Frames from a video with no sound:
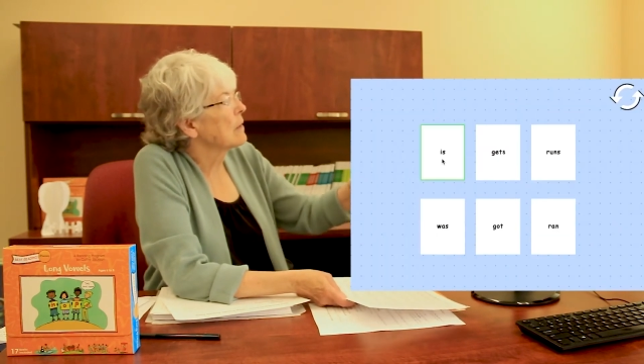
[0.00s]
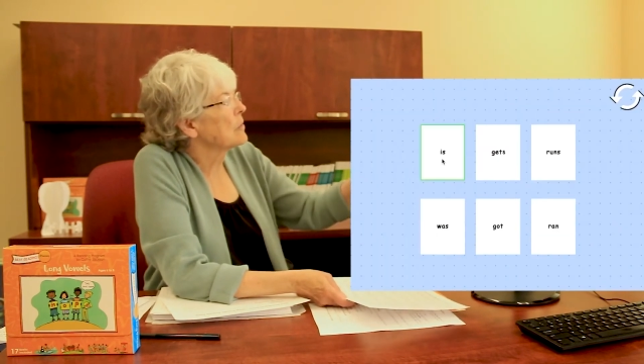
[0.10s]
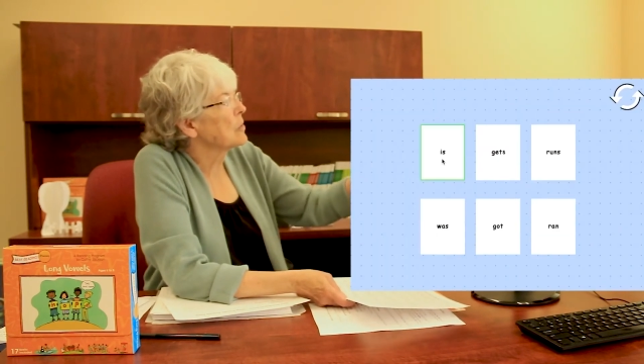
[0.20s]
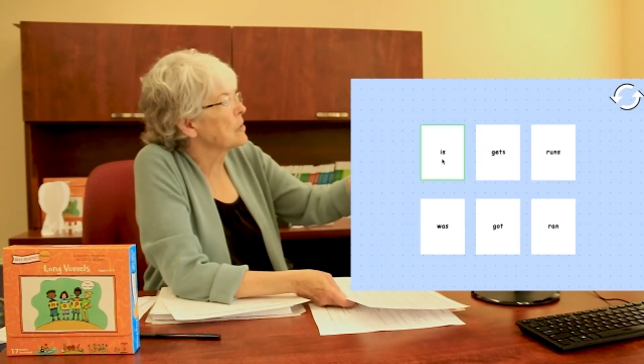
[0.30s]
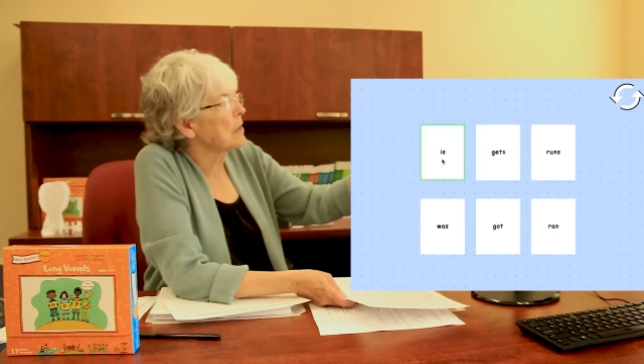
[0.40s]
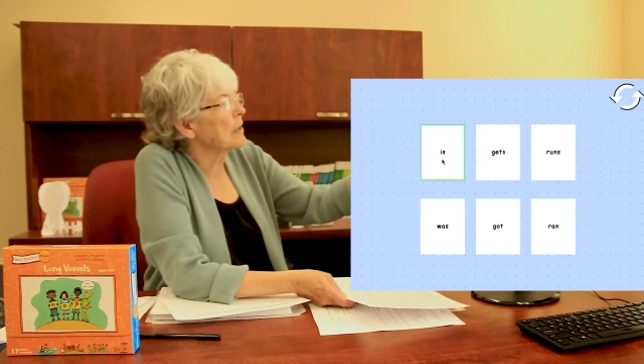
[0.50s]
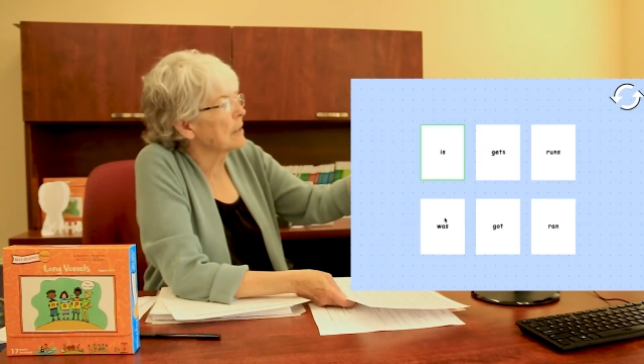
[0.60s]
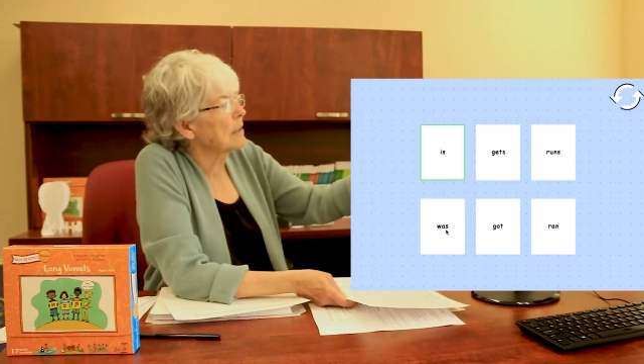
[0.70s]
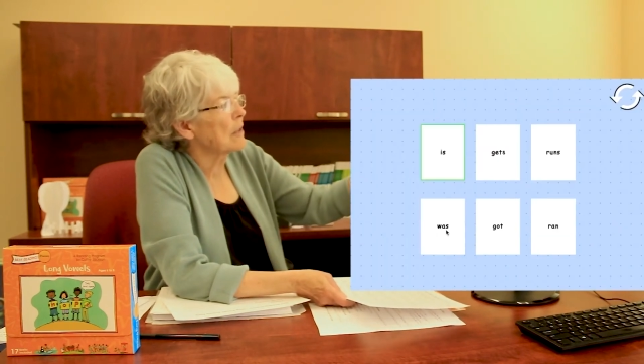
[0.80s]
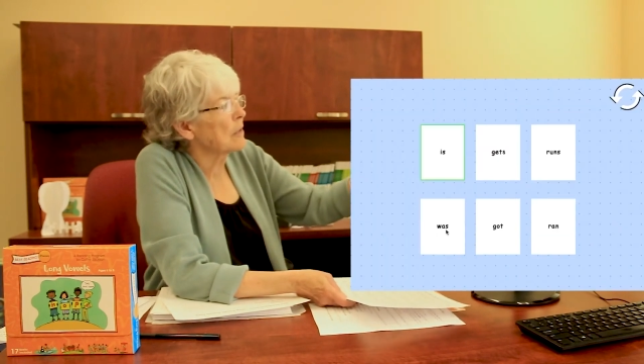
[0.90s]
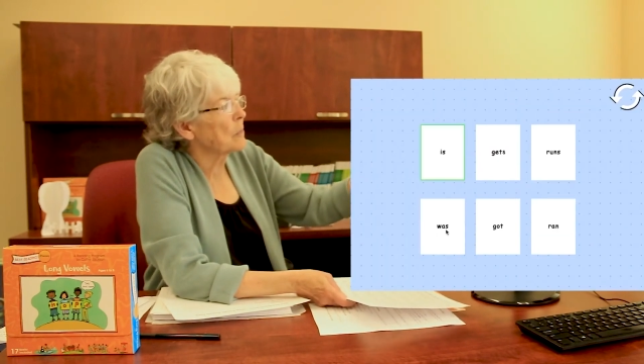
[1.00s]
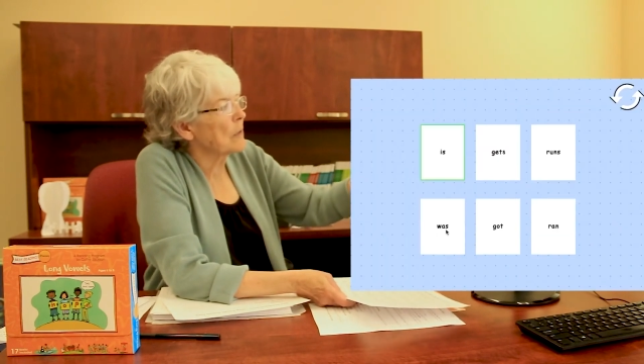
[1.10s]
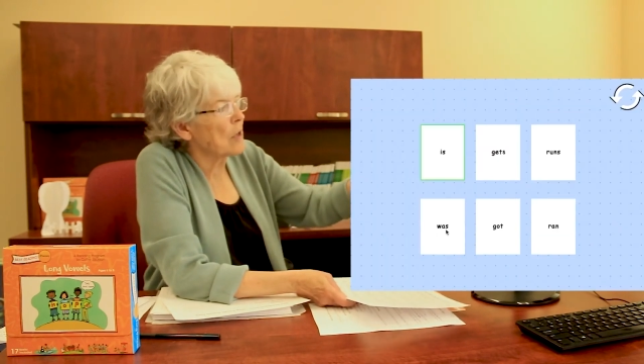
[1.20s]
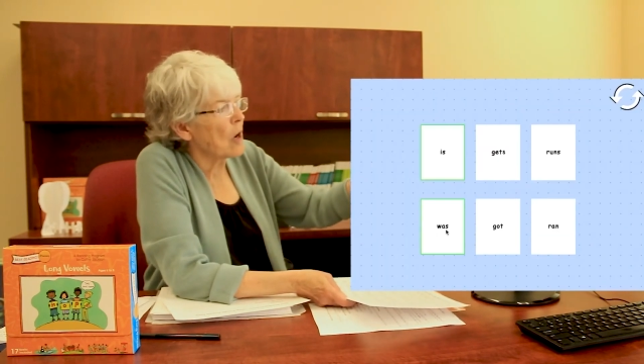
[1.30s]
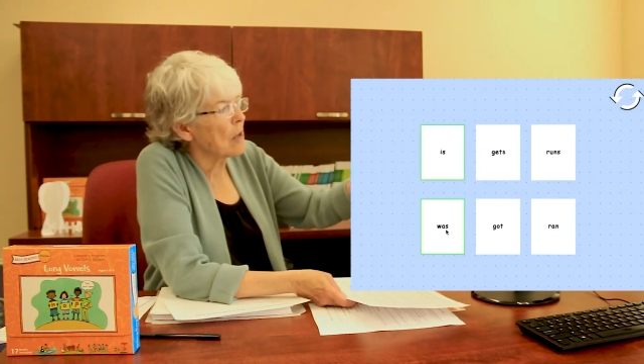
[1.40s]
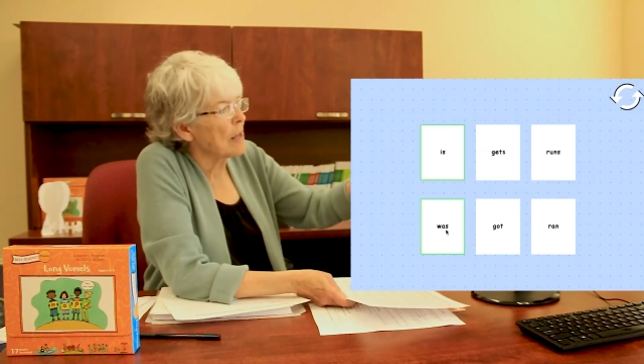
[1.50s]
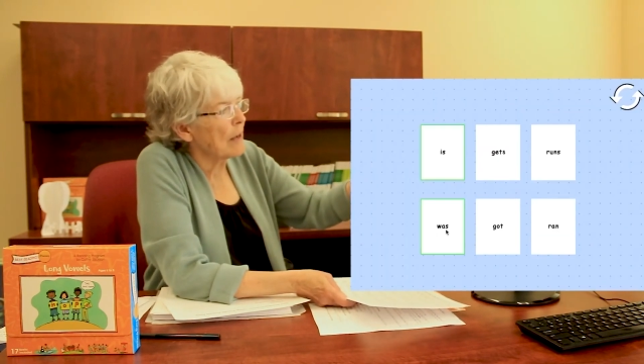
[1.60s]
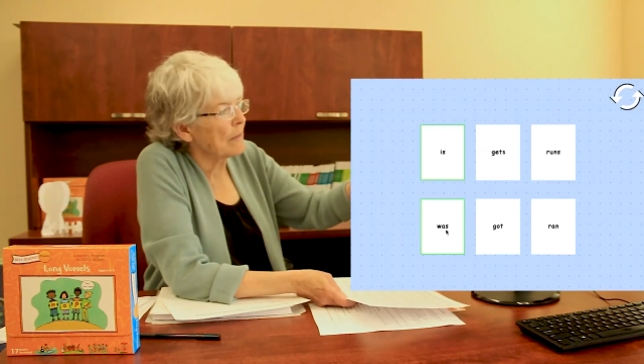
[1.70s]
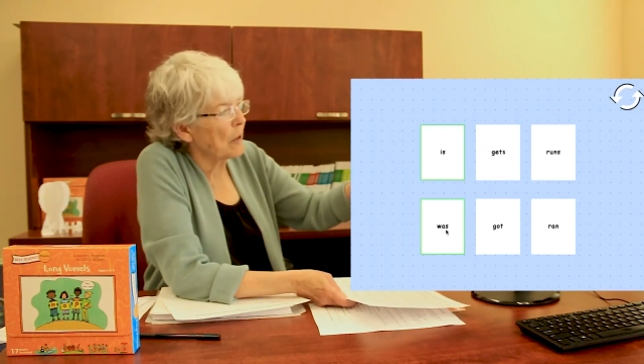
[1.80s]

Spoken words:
So you can click on, they all have